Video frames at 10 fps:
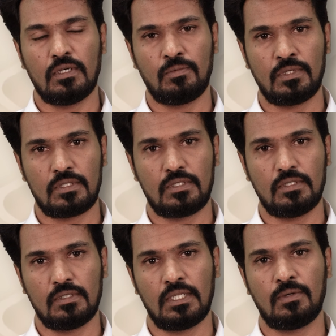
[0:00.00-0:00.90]
uh, once
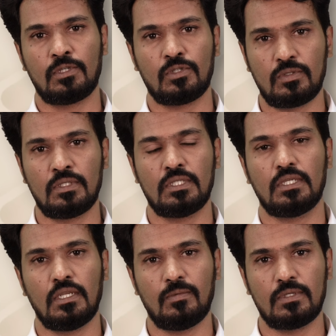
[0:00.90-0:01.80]
they have understood the
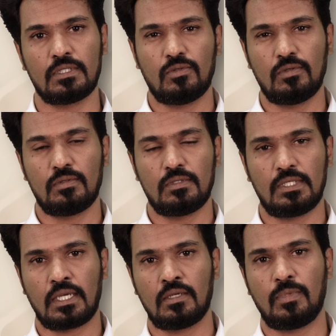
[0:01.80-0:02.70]
syllabus, so
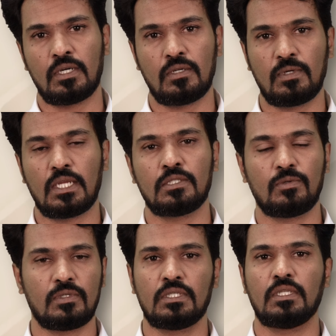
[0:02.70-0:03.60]
second part of
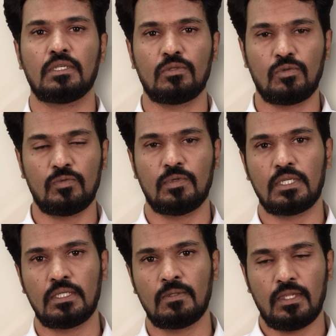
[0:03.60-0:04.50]
graduation they can go
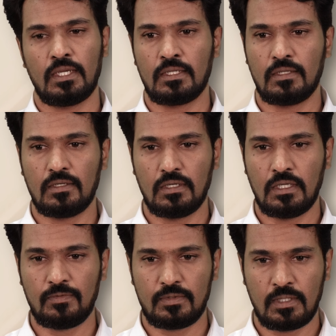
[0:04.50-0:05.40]
for it. And uh,
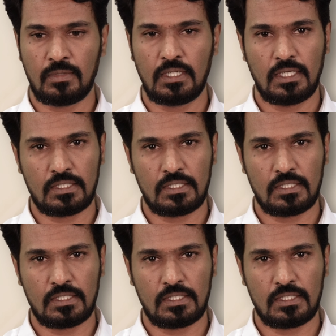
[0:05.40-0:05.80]
if somebody